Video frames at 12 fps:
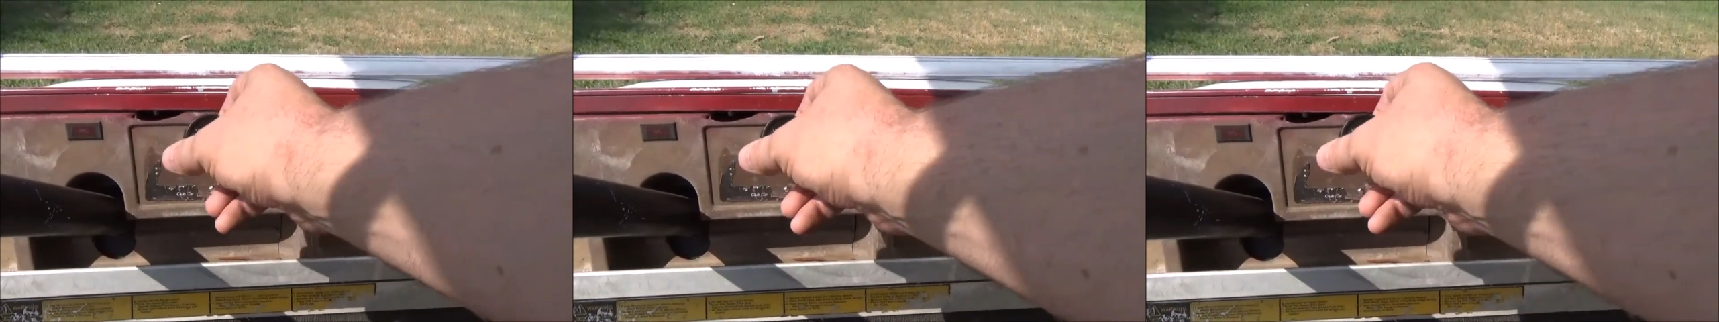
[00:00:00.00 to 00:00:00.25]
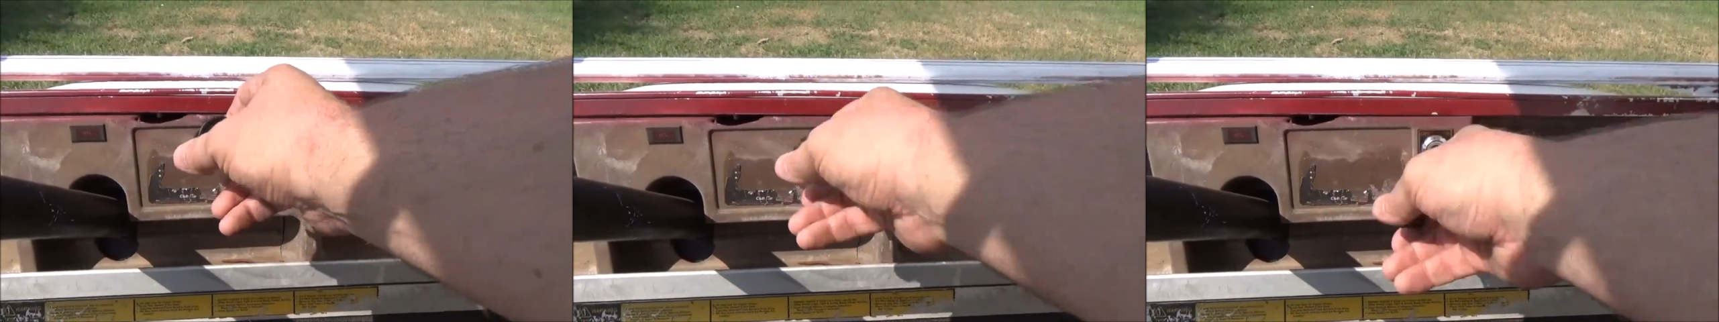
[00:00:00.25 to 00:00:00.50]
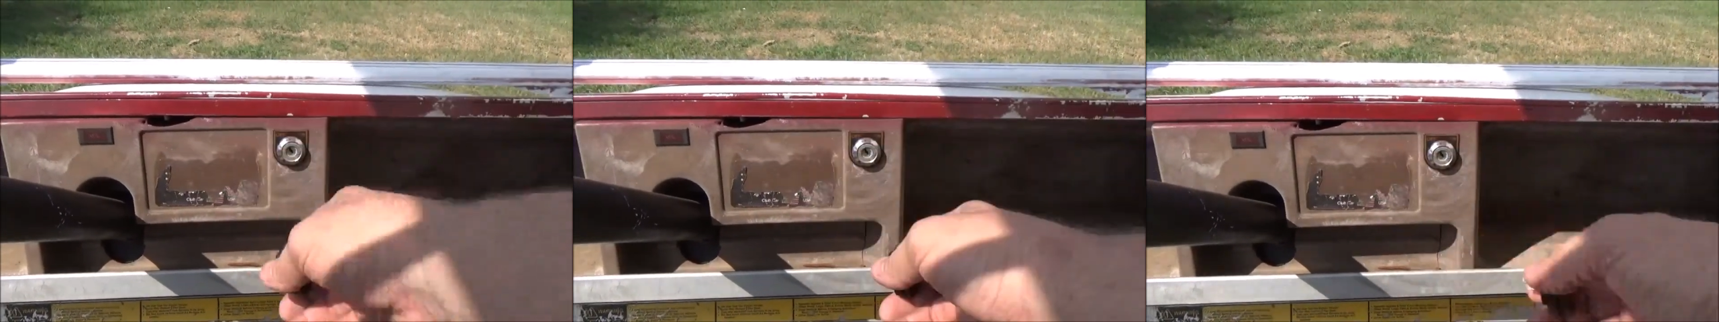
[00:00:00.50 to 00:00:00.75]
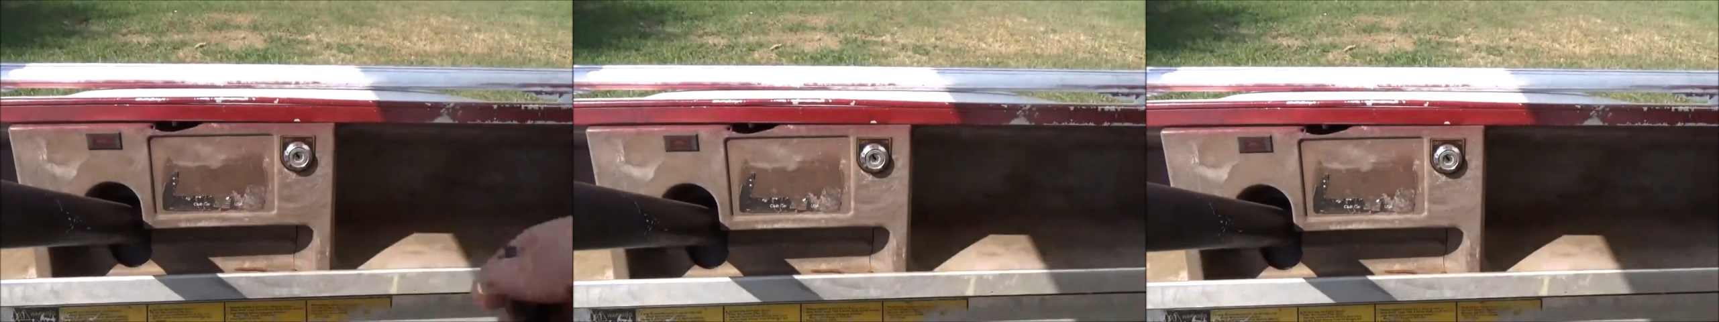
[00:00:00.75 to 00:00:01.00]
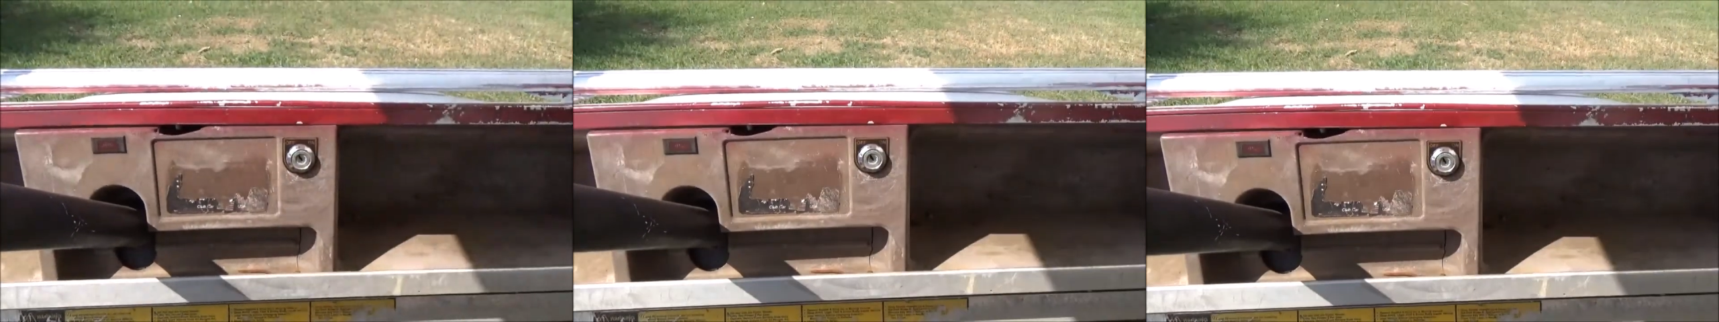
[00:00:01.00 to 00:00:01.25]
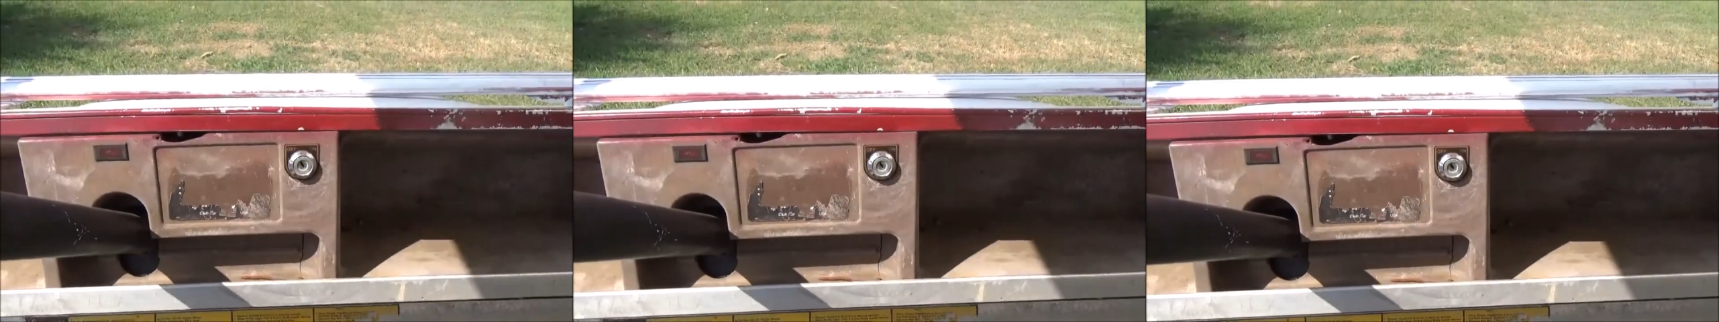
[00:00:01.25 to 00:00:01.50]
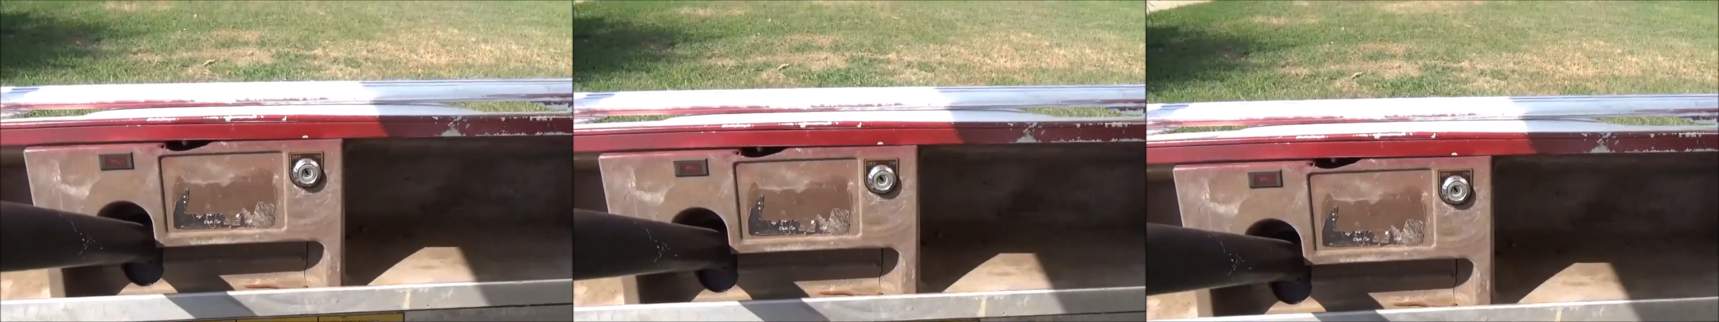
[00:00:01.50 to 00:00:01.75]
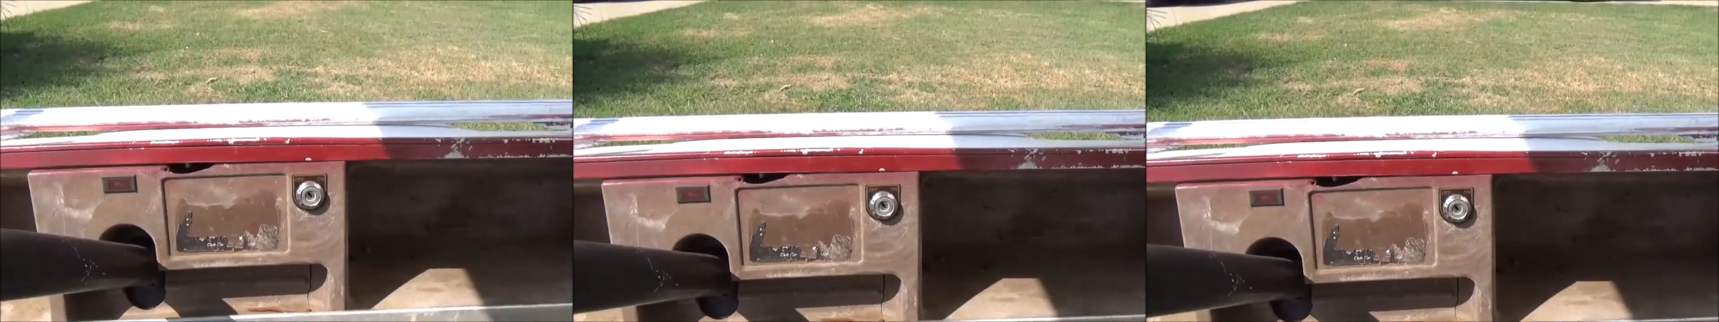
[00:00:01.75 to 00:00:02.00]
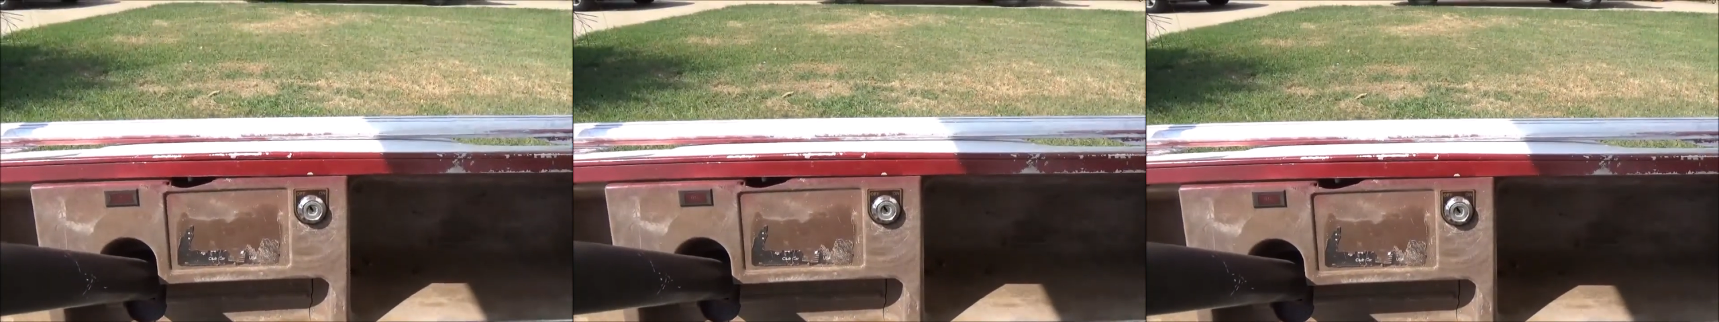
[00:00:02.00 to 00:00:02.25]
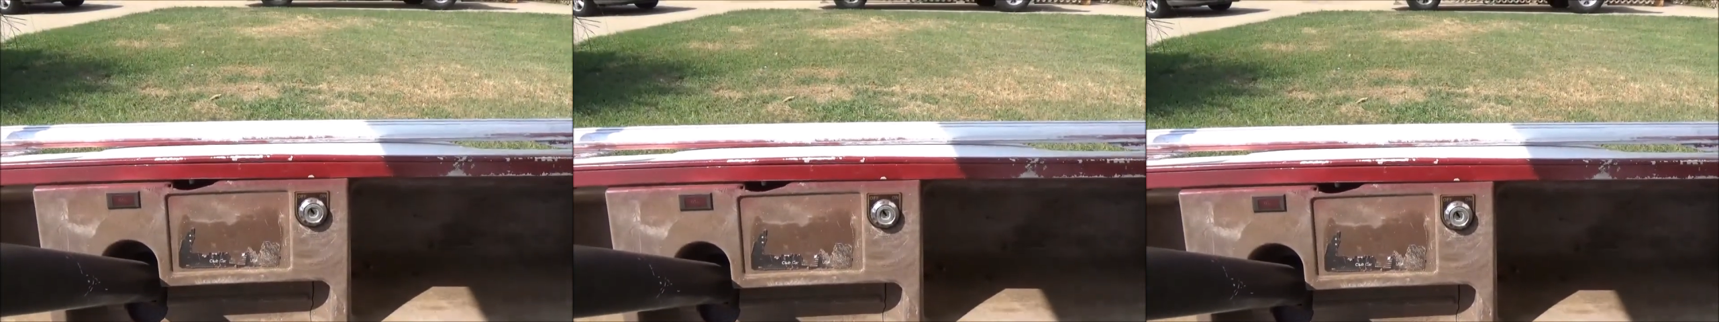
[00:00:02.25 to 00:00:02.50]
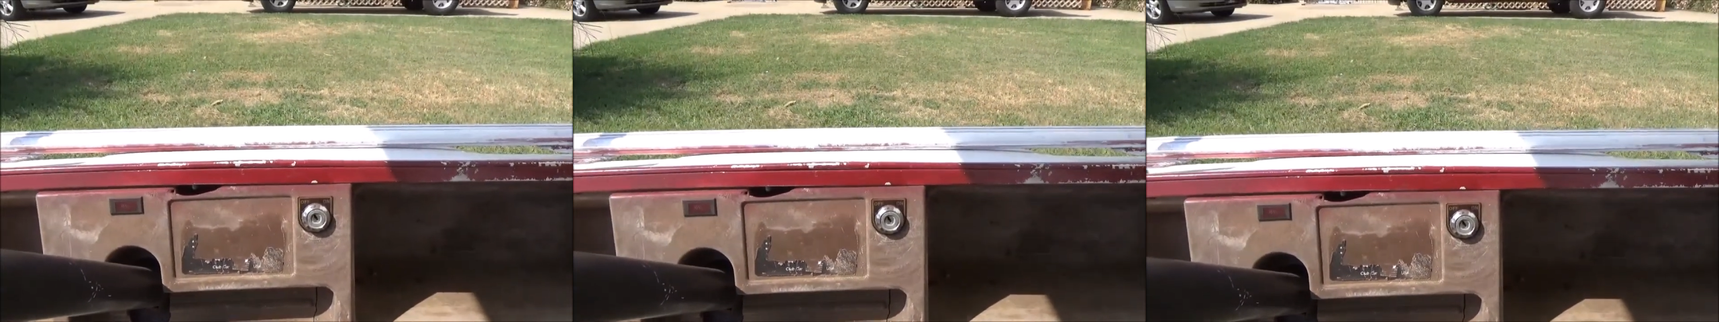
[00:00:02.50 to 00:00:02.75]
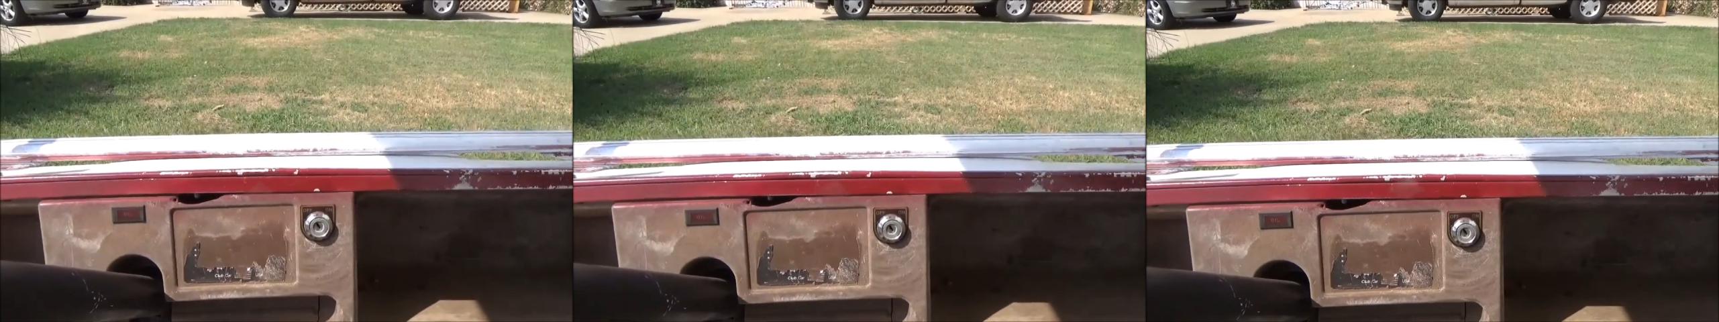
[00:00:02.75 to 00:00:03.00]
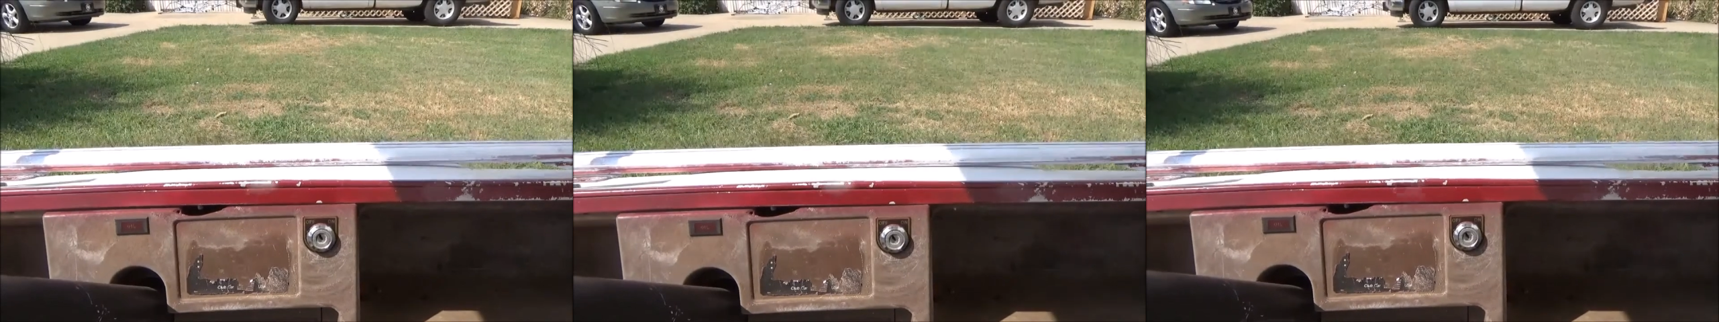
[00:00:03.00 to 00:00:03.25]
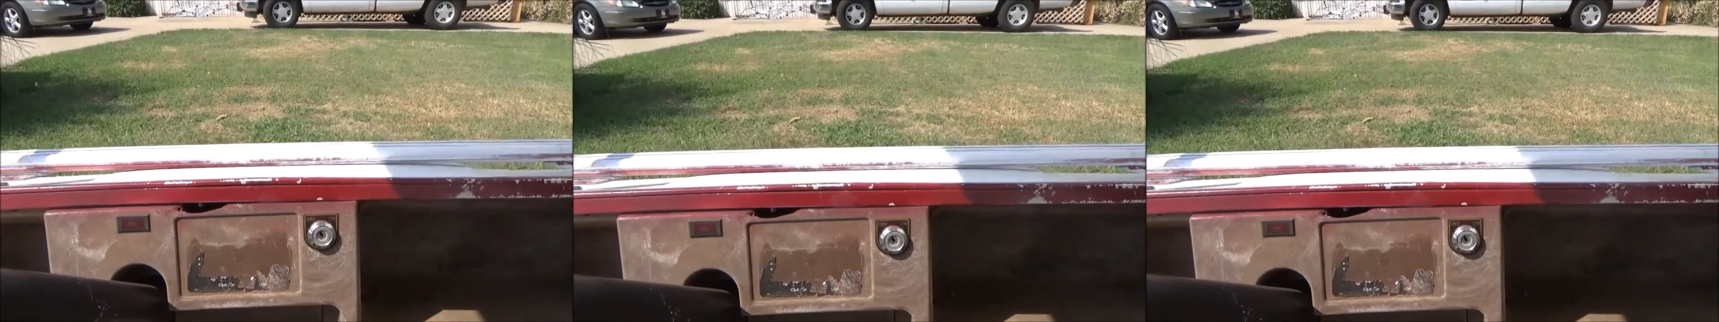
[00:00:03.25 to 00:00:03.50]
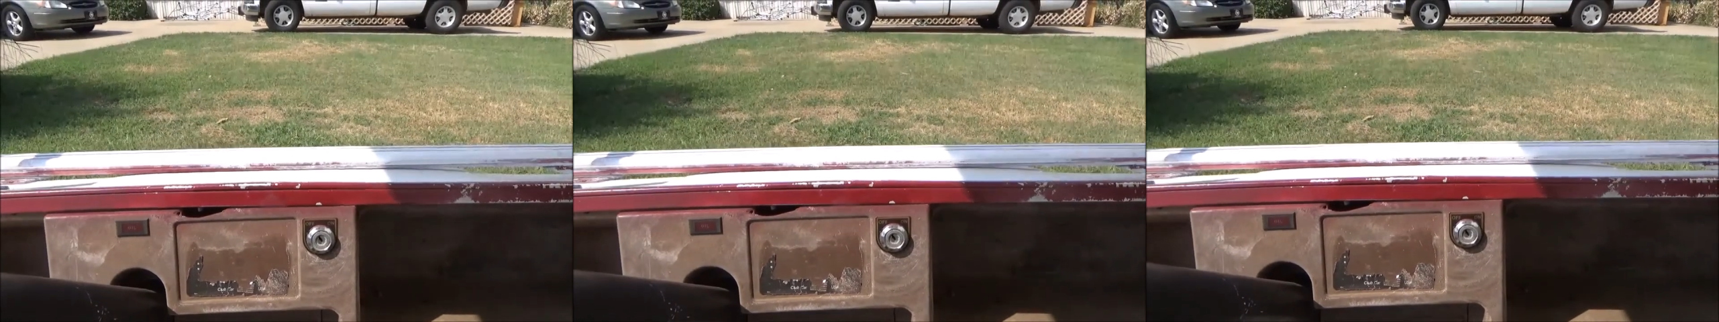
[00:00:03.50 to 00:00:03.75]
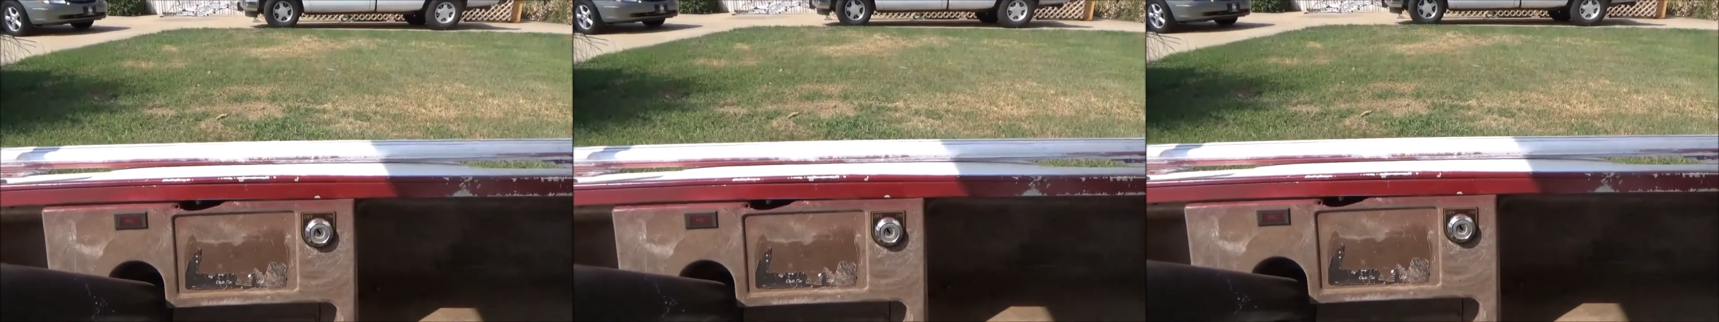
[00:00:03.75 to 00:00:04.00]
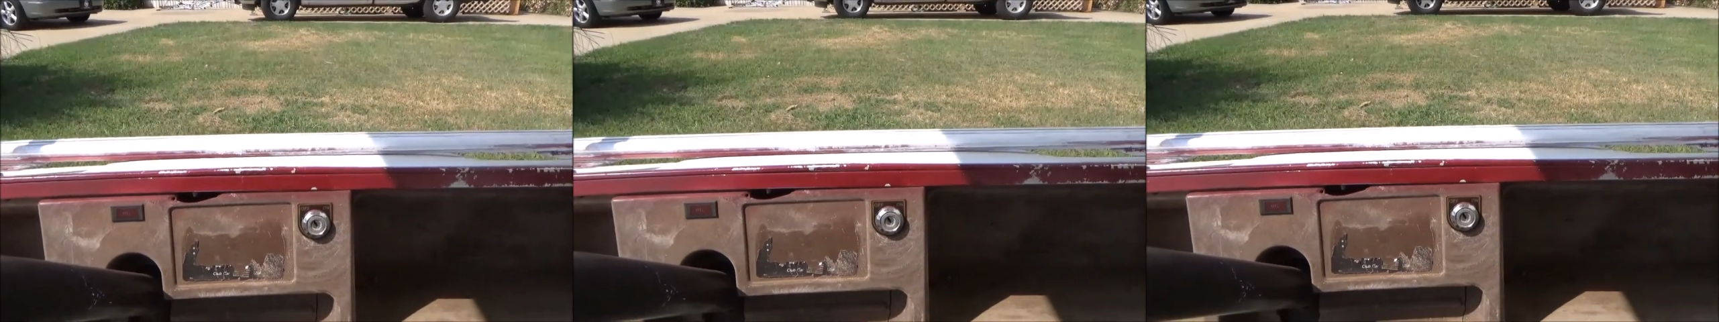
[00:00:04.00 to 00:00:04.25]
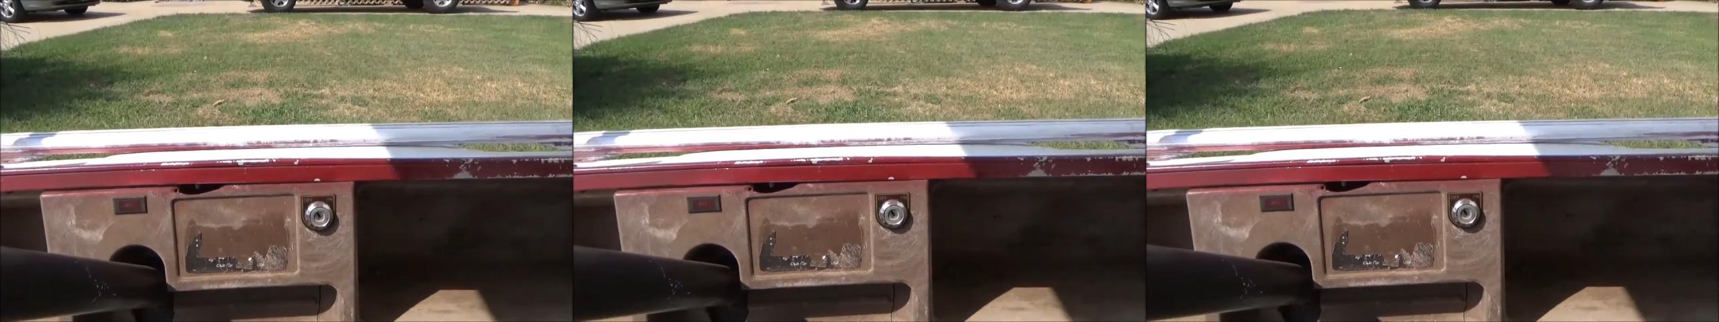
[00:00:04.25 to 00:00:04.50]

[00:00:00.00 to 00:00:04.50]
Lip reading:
No face is visible, so there are no lips to read.